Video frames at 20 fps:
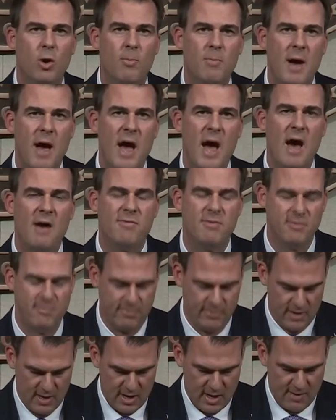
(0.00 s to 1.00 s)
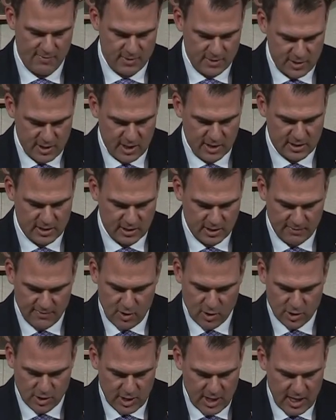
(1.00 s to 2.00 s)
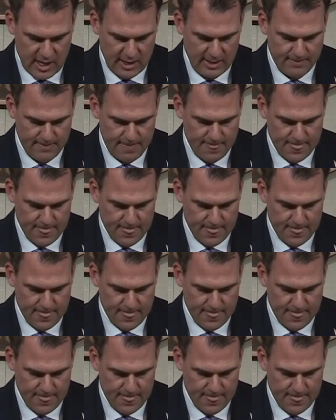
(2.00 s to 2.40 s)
on behalf of the citizens of our state.